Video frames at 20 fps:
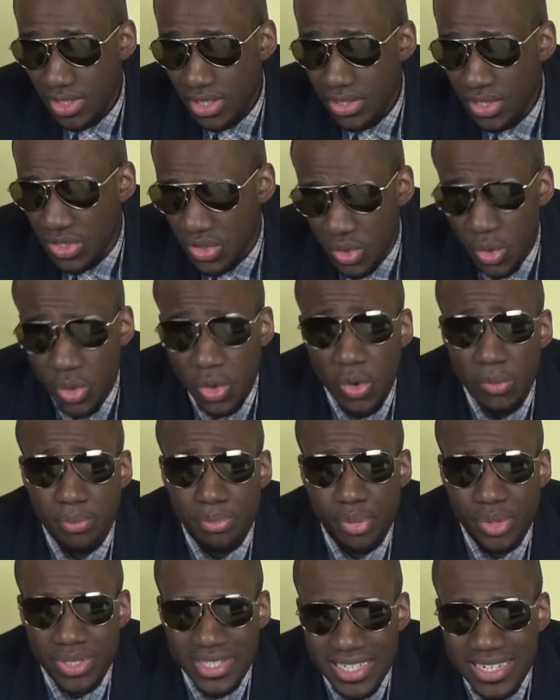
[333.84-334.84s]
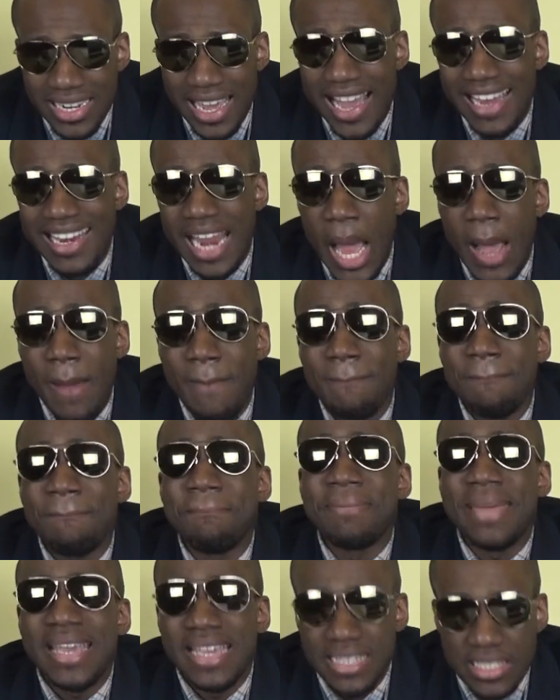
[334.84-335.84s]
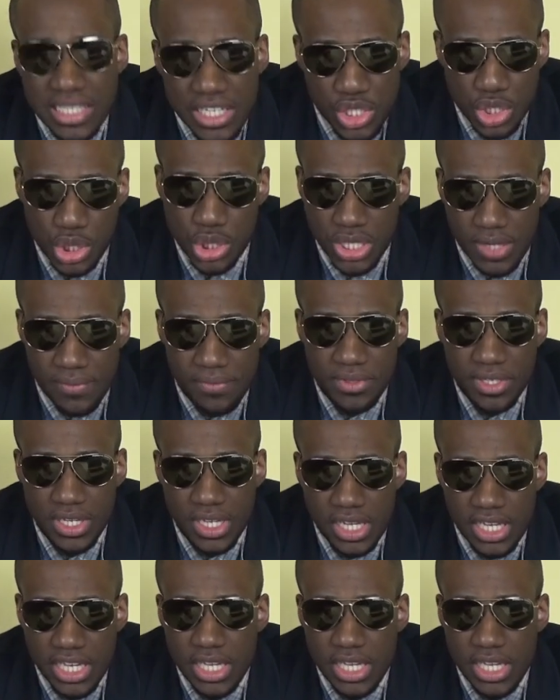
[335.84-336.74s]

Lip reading: Sissoko put in an amazing shift.